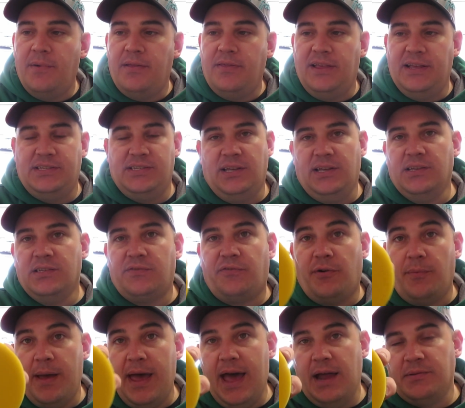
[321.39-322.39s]
This is
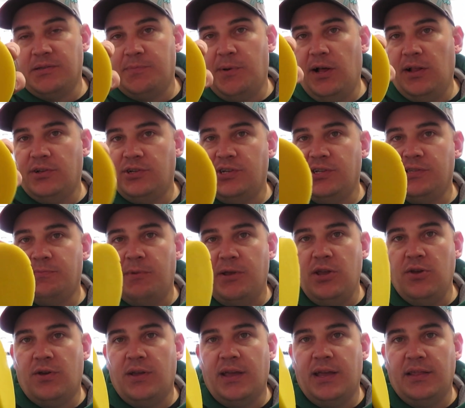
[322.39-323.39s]
from Adams Polishes, but
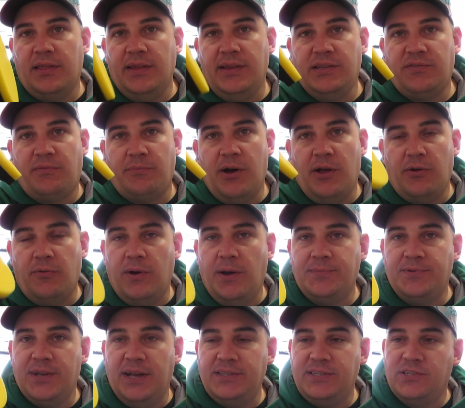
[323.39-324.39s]
you can get these from other
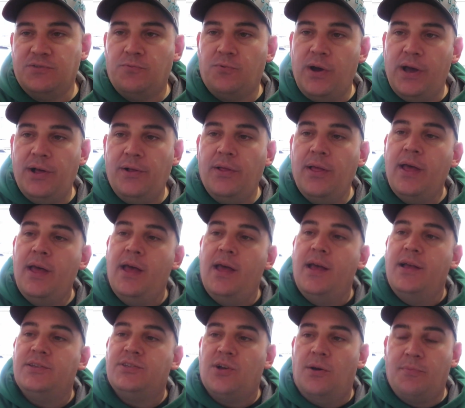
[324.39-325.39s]
websites as well.
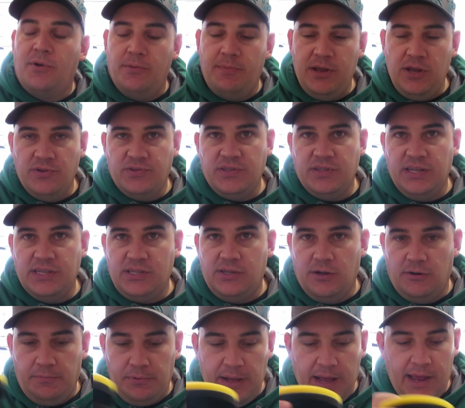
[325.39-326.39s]
So I'm going to be using this
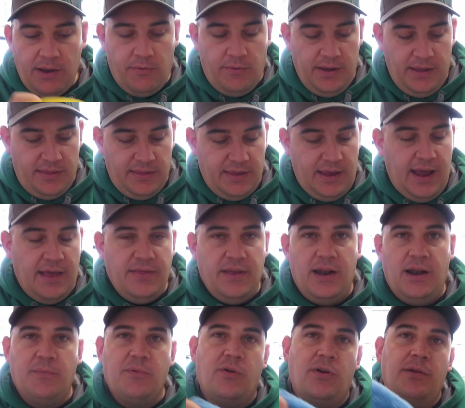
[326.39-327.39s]
to apply it with, and
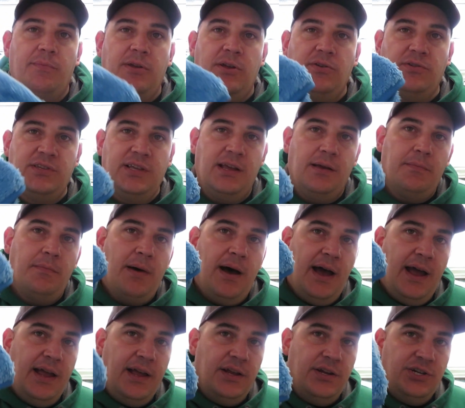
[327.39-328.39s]
then I'm going to be using
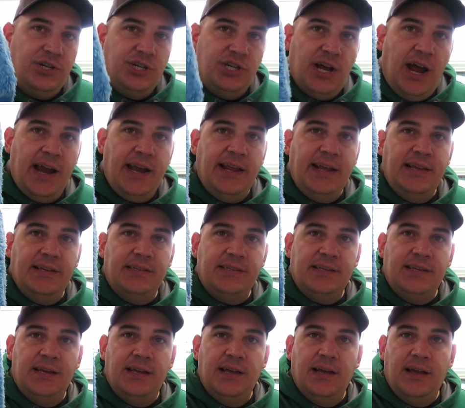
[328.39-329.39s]
my
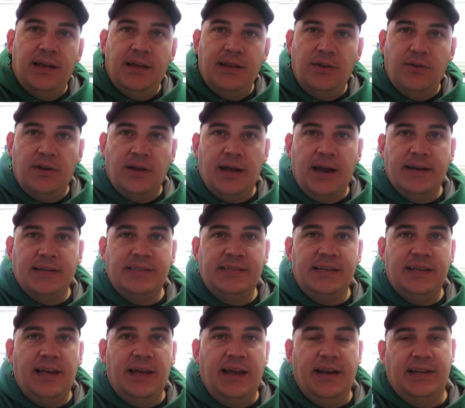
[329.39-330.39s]
Shinies. You can kind of
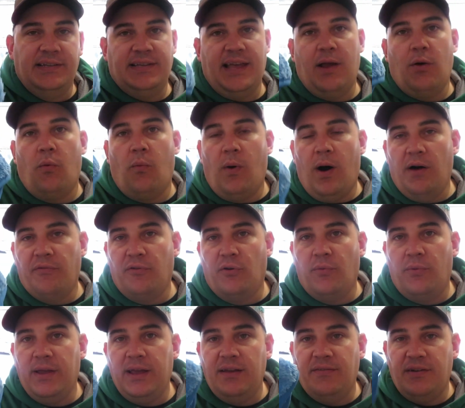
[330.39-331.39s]
see it. It is a
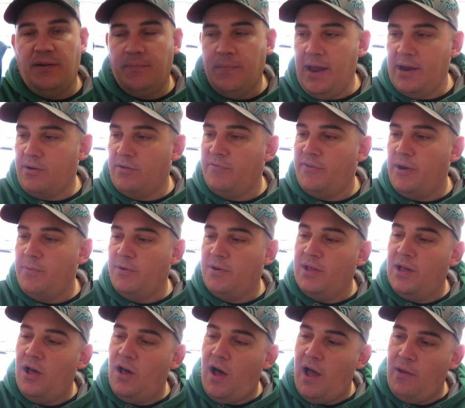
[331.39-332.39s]
waffle weave microfiber
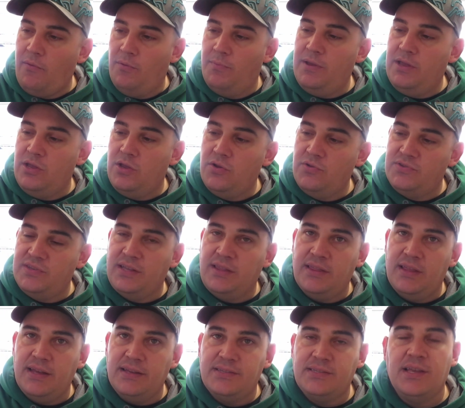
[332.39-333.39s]
towel. I will be
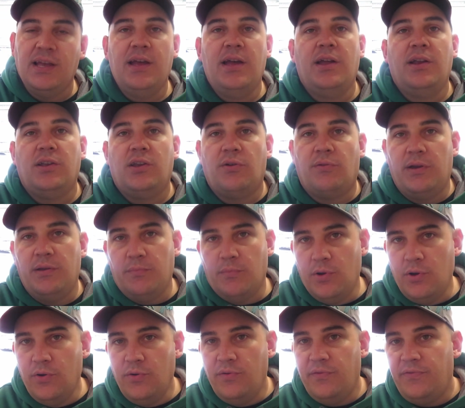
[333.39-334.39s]
using this to
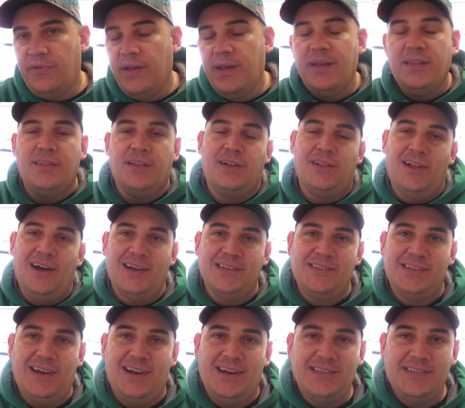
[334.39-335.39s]
remove the
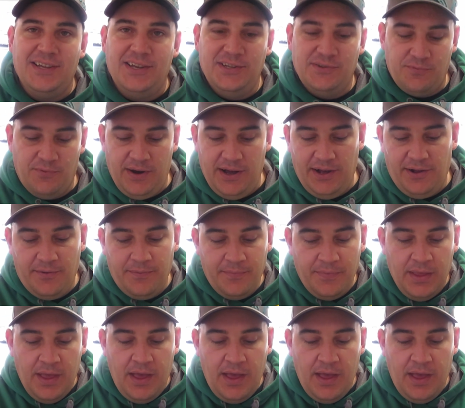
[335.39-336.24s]
gloss sauce as well.